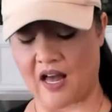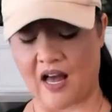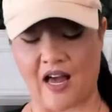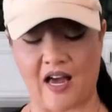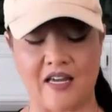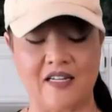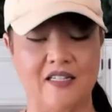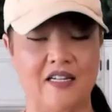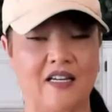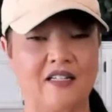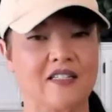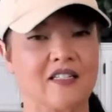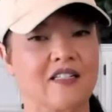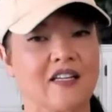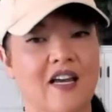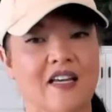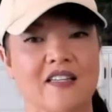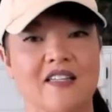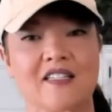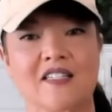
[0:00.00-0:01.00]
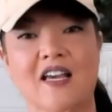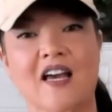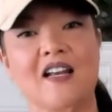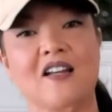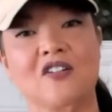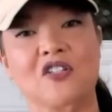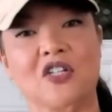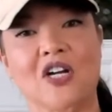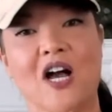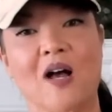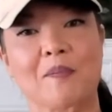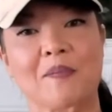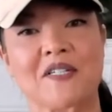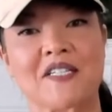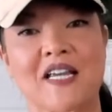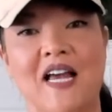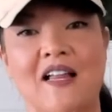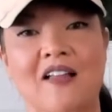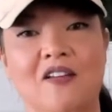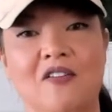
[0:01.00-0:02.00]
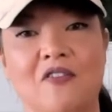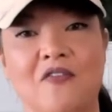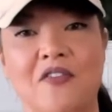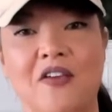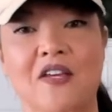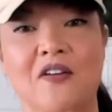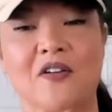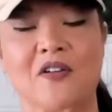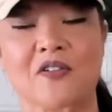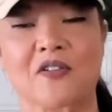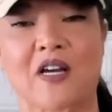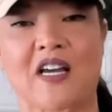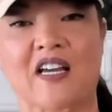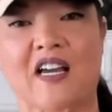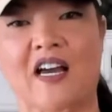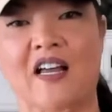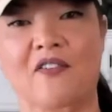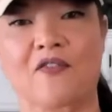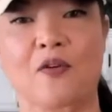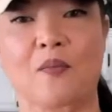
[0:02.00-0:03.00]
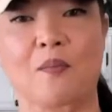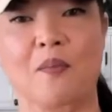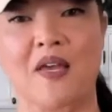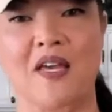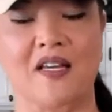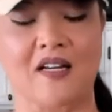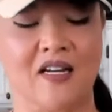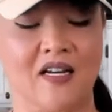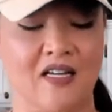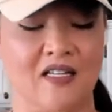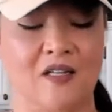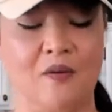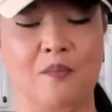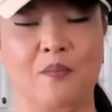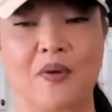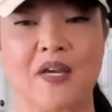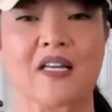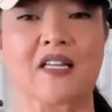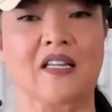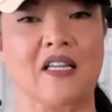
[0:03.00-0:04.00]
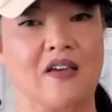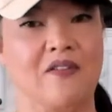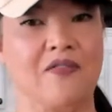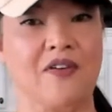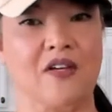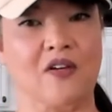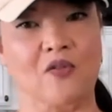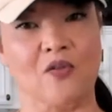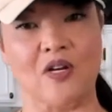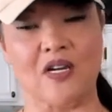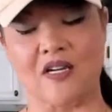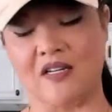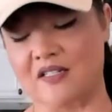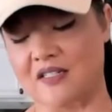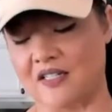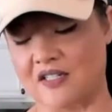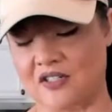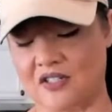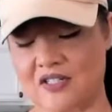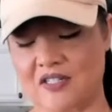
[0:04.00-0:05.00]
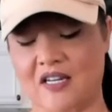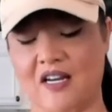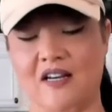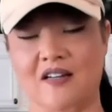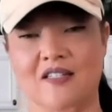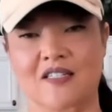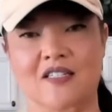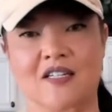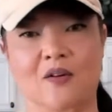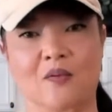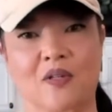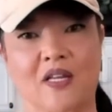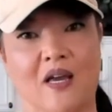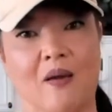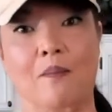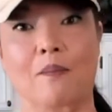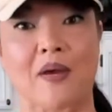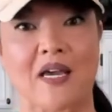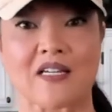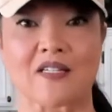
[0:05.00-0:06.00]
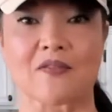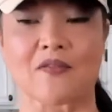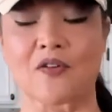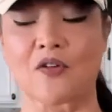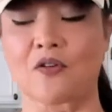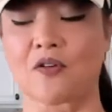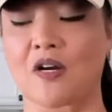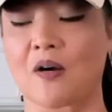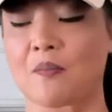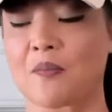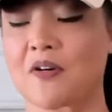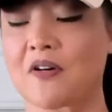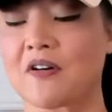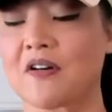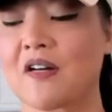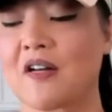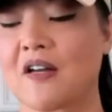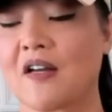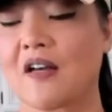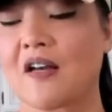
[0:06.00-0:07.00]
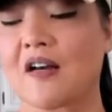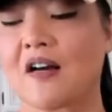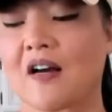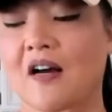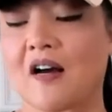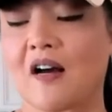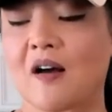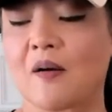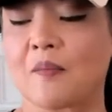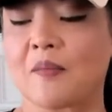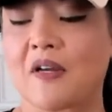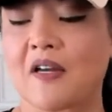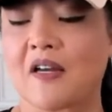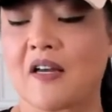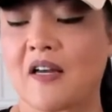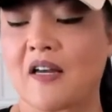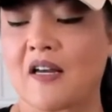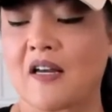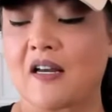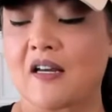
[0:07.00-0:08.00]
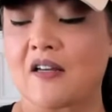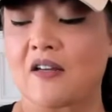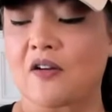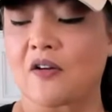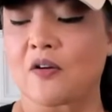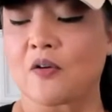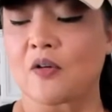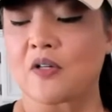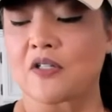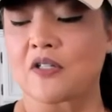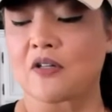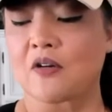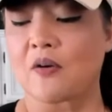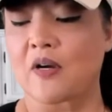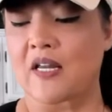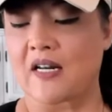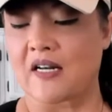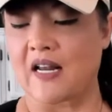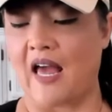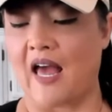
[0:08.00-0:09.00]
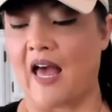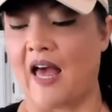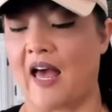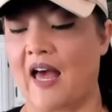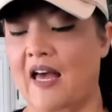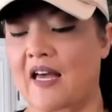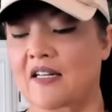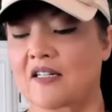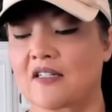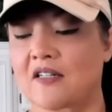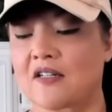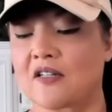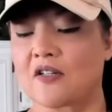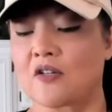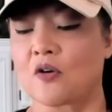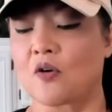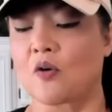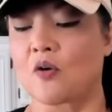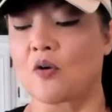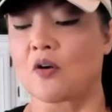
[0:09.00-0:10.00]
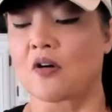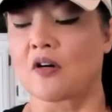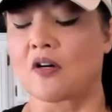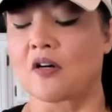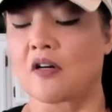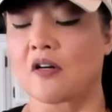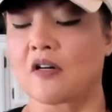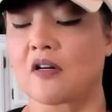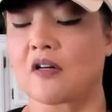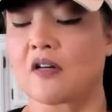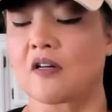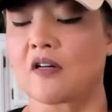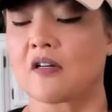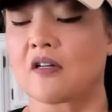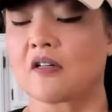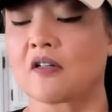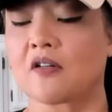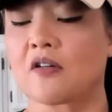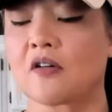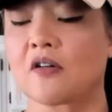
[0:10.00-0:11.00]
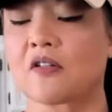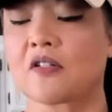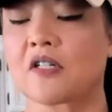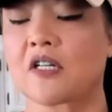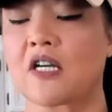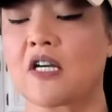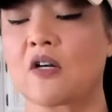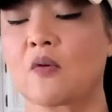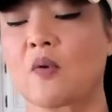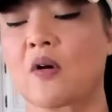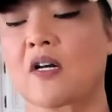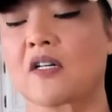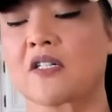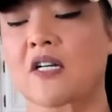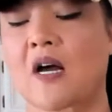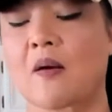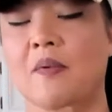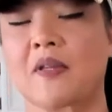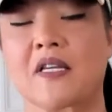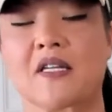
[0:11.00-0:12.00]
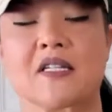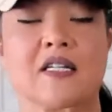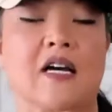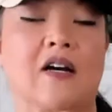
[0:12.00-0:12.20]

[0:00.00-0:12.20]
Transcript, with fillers: I tend to like this kind of chopped salad feel, so I kind of omit the big leafy greens and just kind of stick with like a basic cucumber. Um, you're going to go ahead and add your cooked quinoa on top of this.